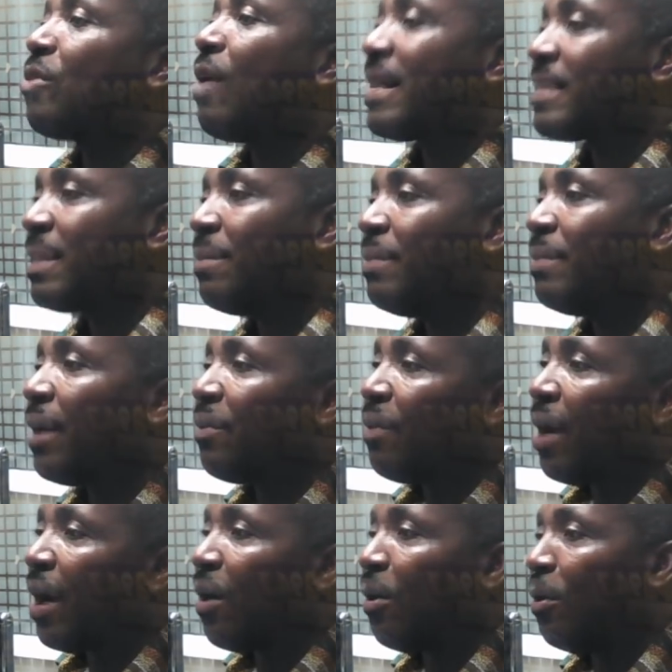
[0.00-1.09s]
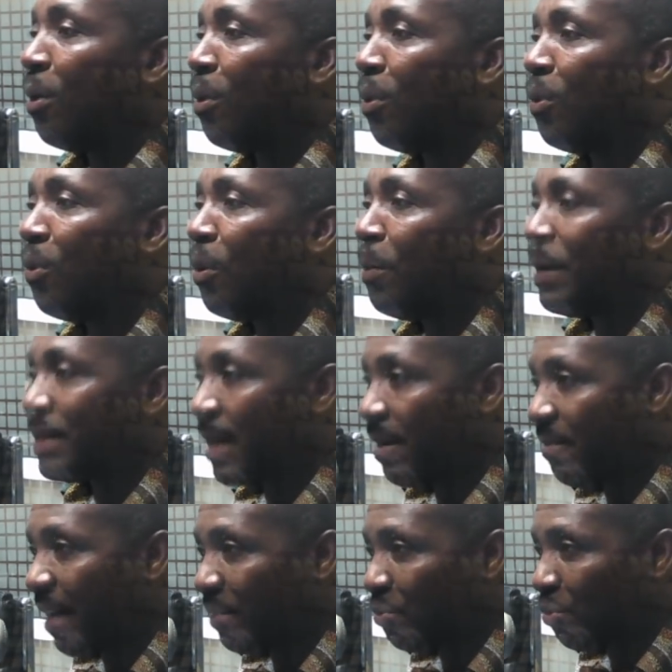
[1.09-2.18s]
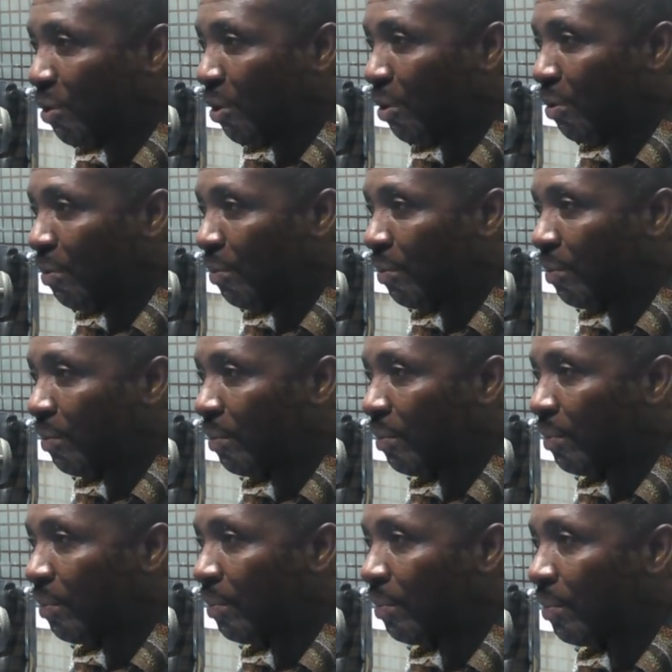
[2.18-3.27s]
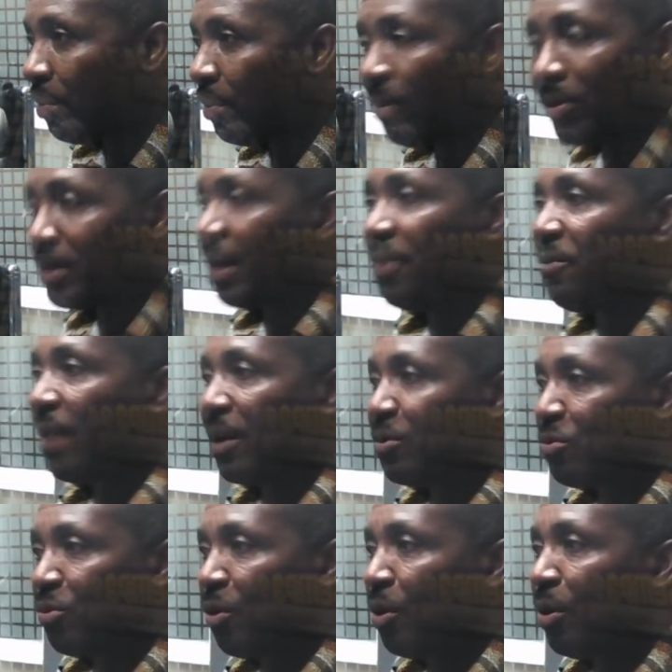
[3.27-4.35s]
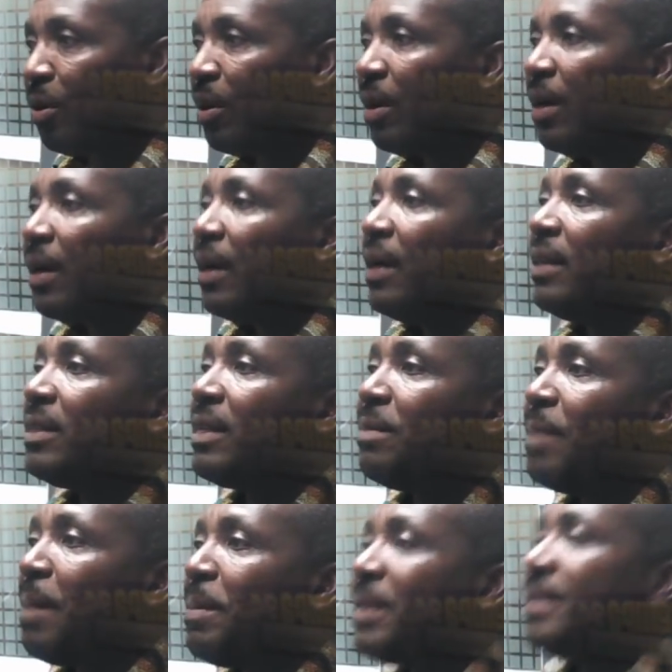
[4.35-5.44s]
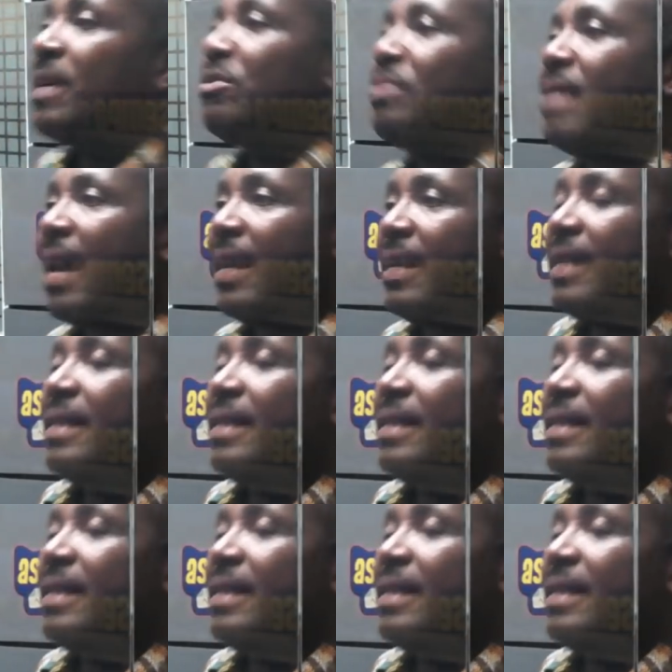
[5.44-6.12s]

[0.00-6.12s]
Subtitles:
asem na no a obesan twa to mo san twa to nti baby ti say Sunyani